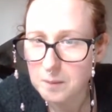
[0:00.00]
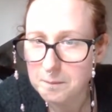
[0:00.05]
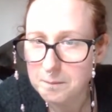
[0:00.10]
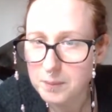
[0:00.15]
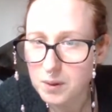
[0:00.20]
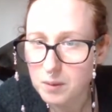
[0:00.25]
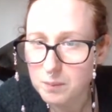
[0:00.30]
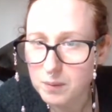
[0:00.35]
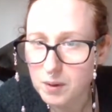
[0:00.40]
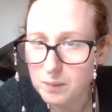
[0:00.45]

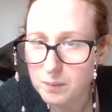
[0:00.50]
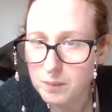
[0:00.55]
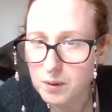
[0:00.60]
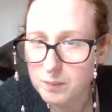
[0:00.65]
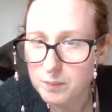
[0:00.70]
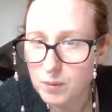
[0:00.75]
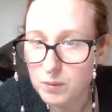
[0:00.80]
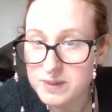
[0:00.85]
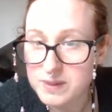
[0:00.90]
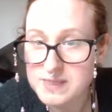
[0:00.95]
Boop, boop, boop.
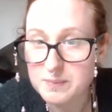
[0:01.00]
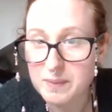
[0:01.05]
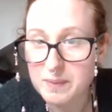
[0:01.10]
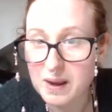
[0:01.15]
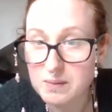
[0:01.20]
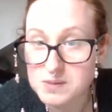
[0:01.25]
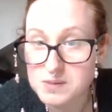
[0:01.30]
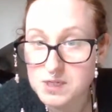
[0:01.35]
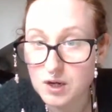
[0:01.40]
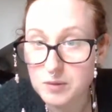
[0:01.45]
Oh, he's
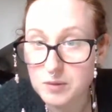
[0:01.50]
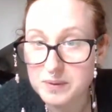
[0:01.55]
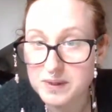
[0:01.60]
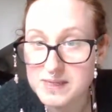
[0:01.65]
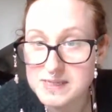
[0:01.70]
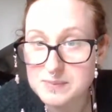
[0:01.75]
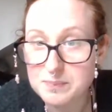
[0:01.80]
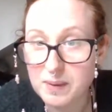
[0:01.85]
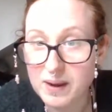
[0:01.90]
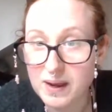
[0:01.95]
about to open
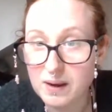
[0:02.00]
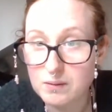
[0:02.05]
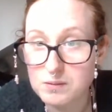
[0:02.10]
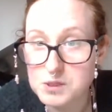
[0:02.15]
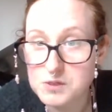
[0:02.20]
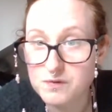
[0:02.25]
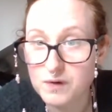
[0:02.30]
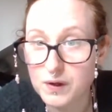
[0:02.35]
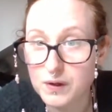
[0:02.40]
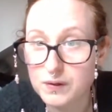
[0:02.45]
his
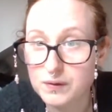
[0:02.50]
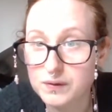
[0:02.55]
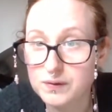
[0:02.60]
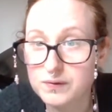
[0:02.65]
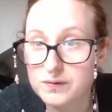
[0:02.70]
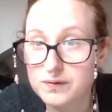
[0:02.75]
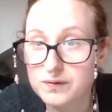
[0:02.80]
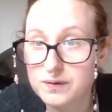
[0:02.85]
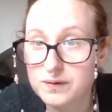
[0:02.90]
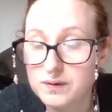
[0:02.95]
pouch,
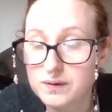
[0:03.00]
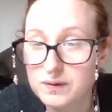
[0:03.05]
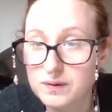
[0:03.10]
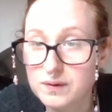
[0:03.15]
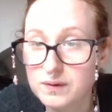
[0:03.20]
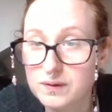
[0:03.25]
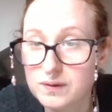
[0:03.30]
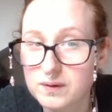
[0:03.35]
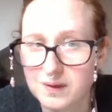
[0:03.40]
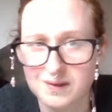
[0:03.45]
folks.
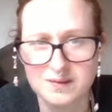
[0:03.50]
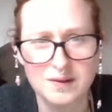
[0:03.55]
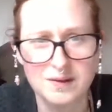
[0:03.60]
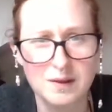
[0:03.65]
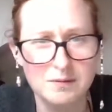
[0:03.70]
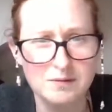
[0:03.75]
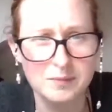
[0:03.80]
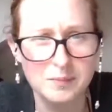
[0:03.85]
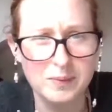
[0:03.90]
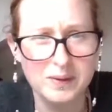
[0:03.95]
That
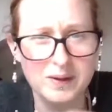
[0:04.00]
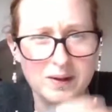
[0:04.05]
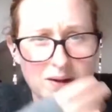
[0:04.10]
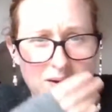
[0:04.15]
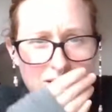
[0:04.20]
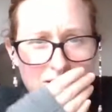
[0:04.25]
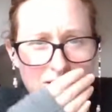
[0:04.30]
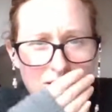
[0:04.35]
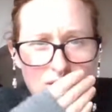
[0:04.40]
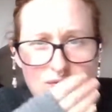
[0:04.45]
sounded a bit like
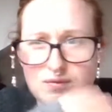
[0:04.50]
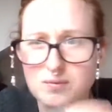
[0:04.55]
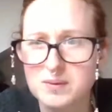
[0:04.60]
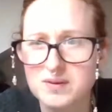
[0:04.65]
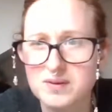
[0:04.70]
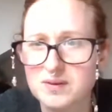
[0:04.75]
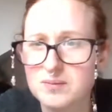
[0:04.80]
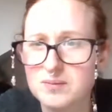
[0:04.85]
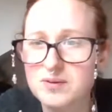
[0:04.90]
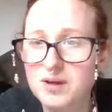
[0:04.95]
a
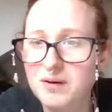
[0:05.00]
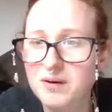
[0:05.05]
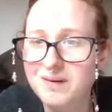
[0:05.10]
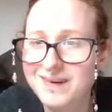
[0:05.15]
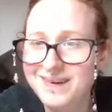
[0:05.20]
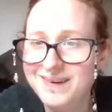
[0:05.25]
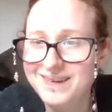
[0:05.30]
euphemism. Sorry.